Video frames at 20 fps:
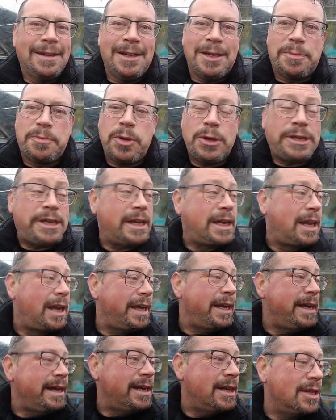It's pretty
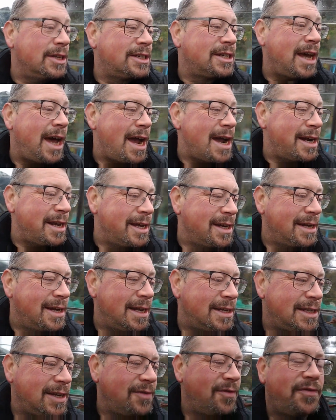clean and tidy and
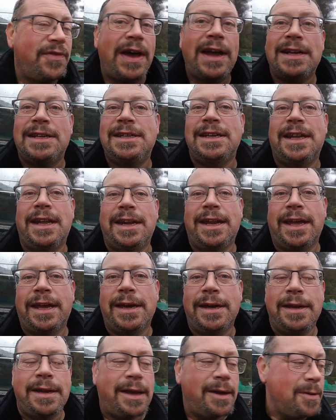disinfected in
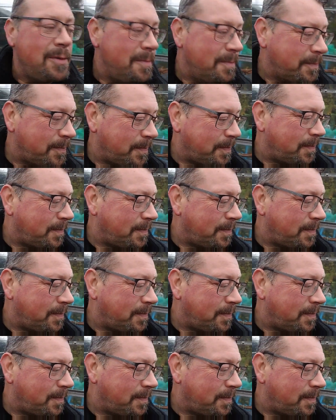here now.